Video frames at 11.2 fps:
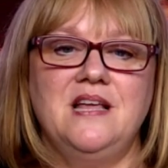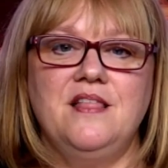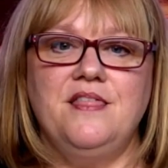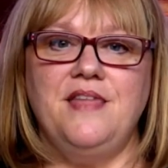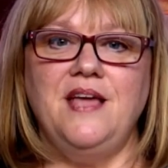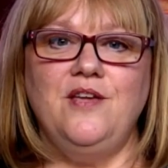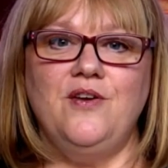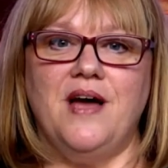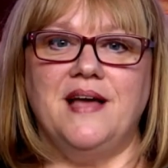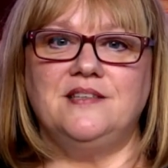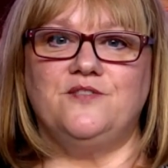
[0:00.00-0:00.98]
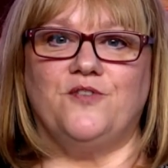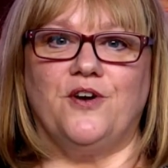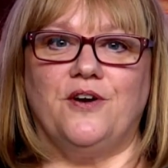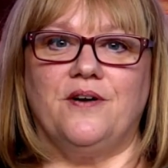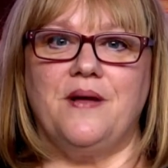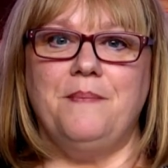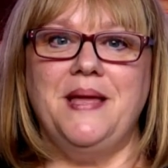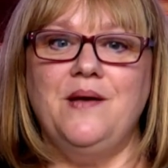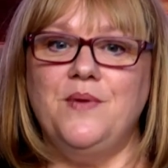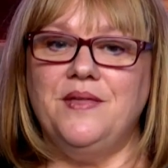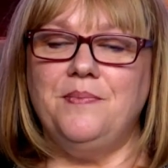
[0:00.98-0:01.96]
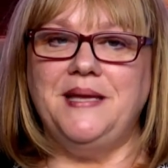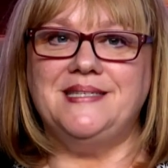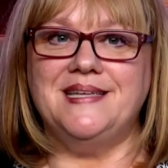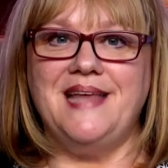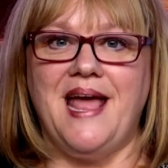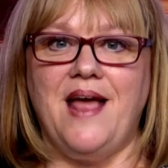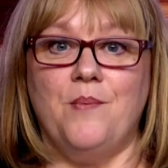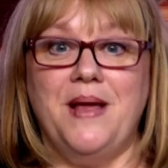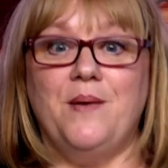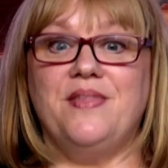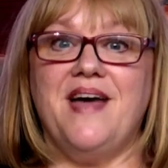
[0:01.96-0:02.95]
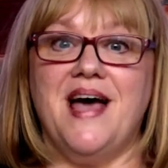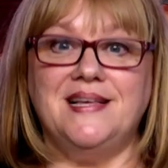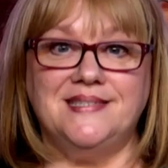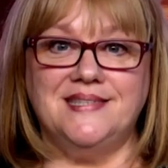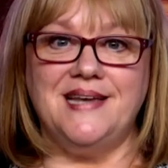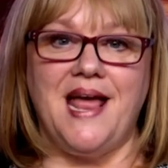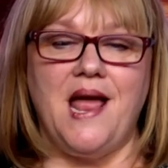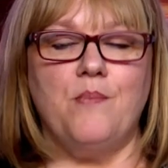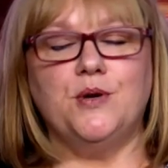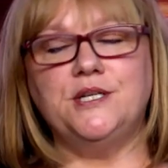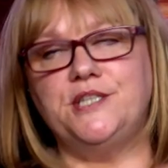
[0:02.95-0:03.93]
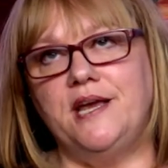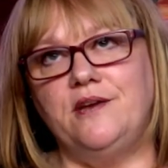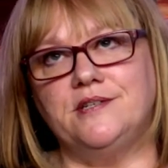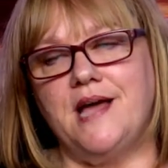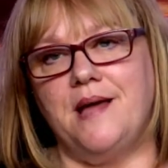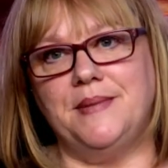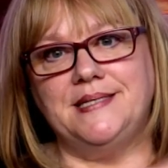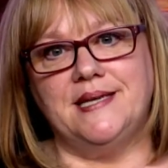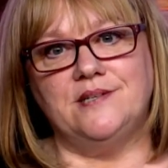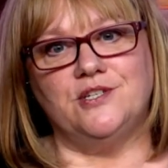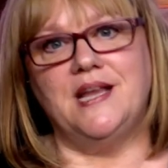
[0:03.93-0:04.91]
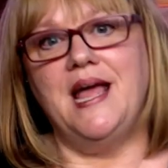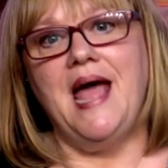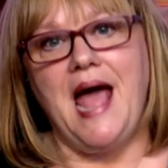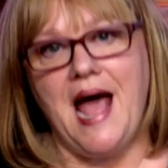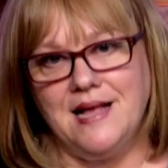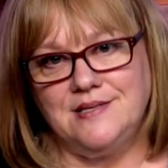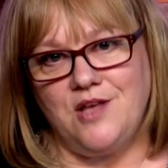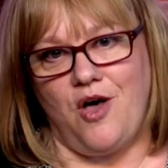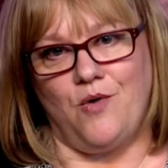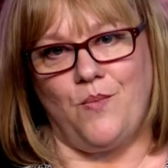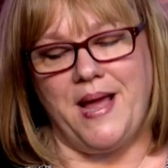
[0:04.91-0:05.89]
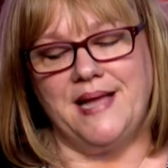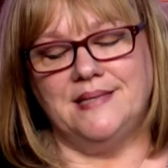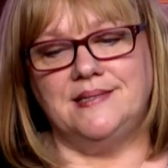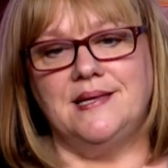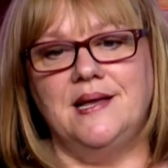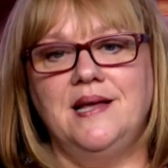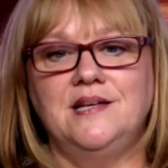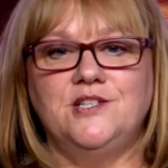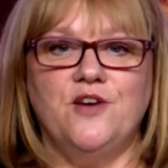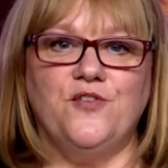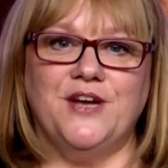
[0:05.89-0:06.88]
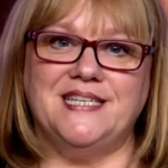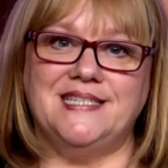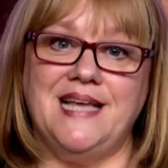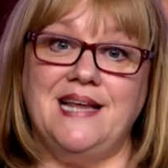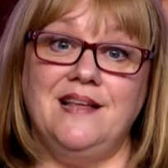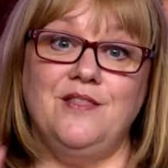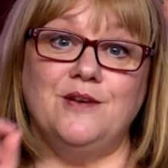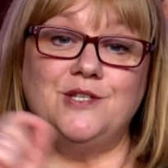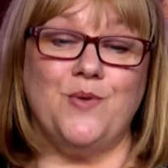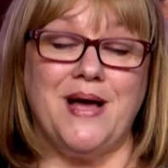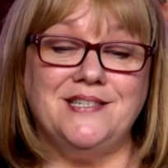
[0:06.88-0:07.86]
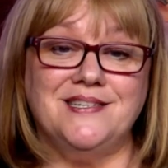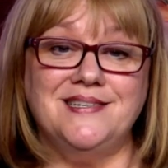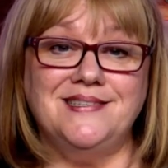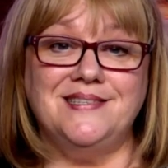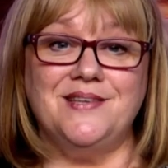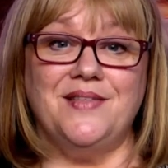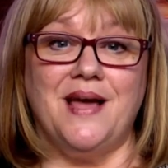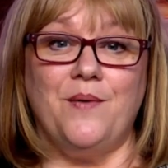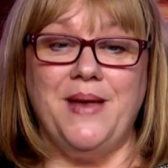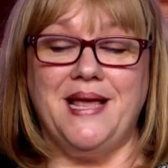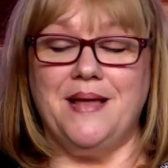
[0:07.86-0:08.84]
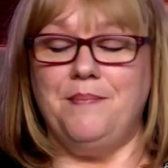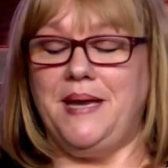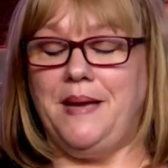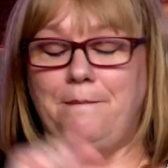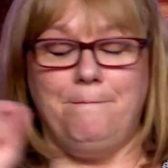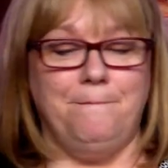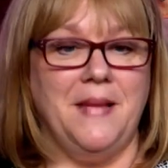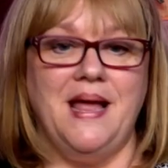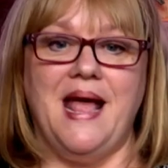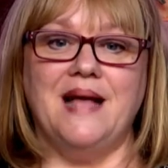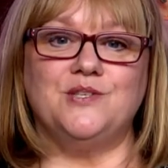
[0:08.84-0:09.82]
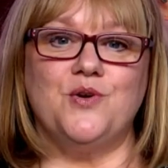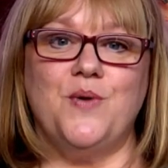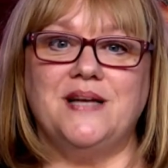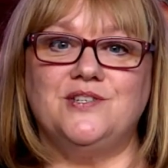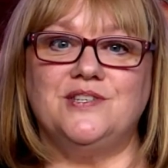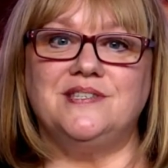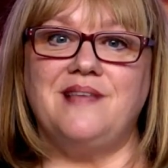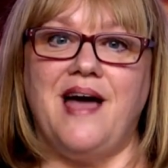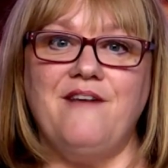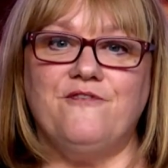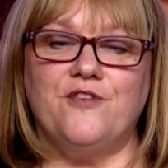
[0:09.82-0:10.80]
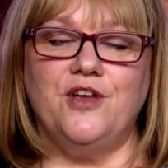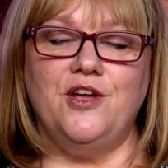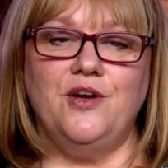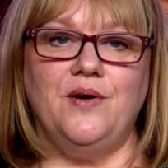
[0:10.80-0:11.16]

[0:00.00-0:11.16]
Thank you guys for being with me today, or being with us today. I appreciate your time and attention as always. Don't forget to send in those questions so that we can be answering questions live for you.